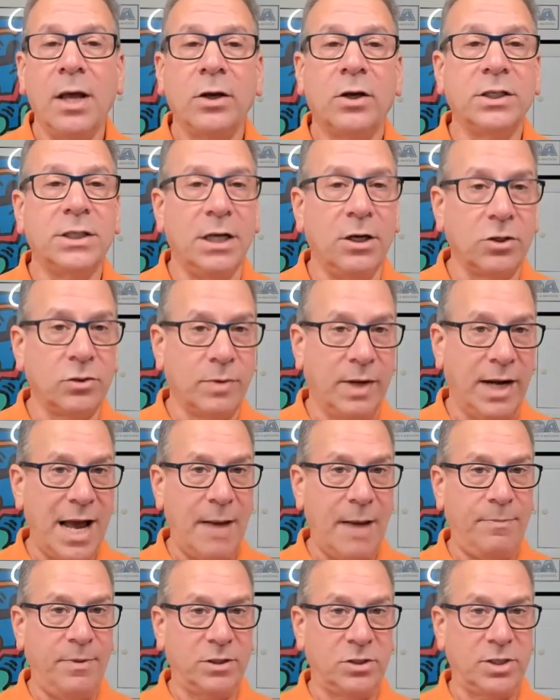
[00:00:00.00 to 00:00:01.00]
because here's what
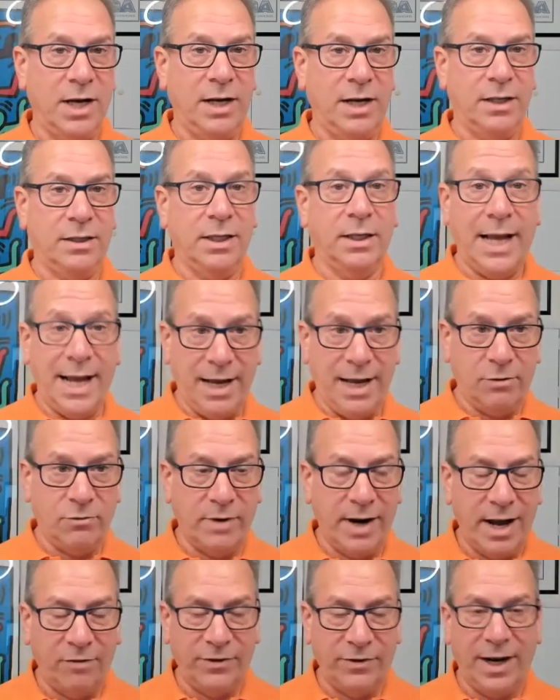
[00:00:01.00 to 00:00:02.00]
happens, Jonathan and
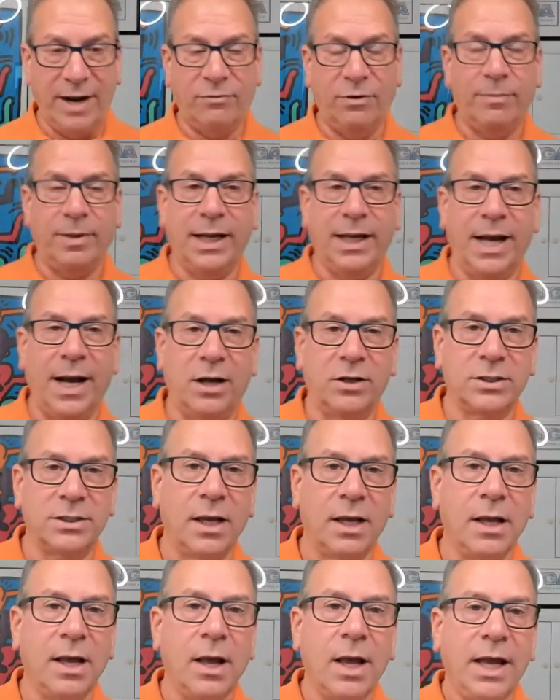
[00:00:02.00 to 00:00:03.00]
Ralph and everybody else.